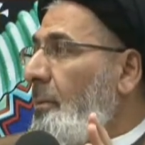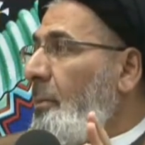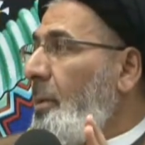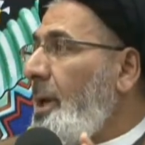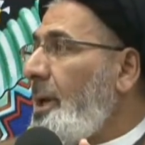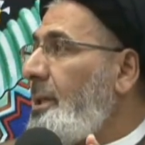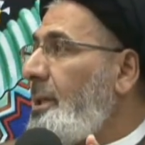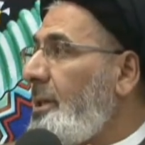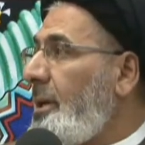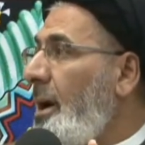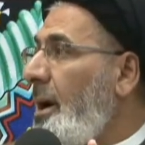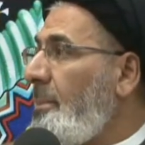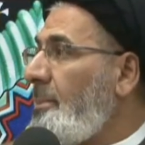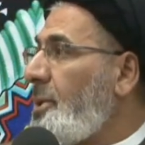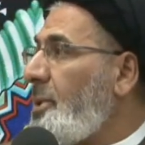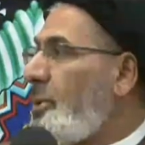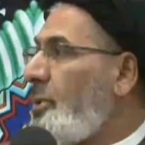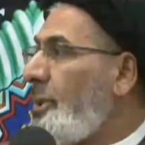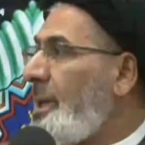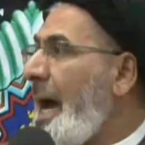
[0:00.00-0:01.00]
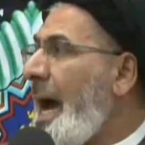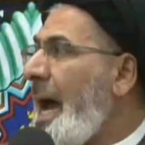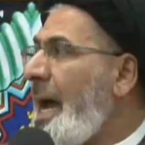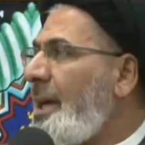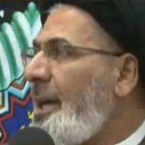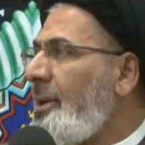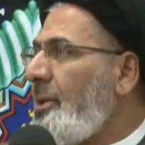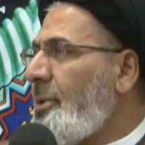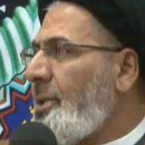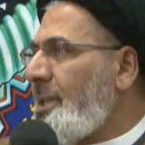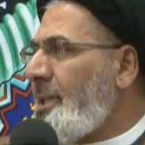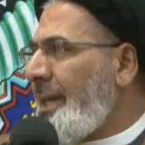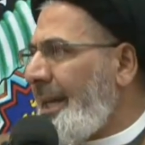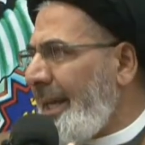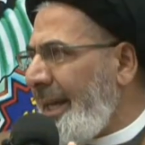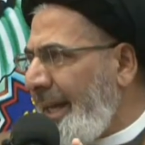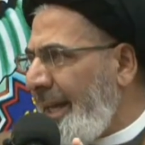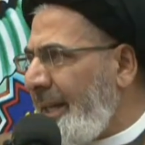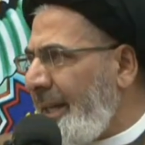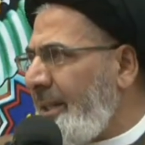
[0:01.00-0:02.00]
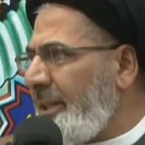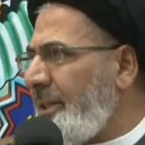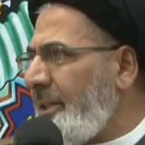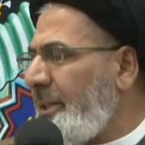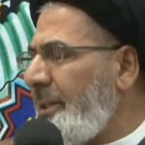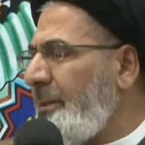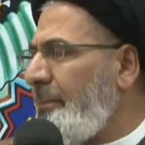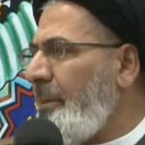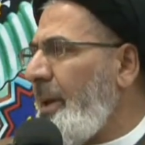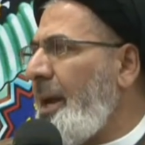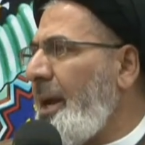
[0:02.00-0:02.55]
when it comes to diagnosing it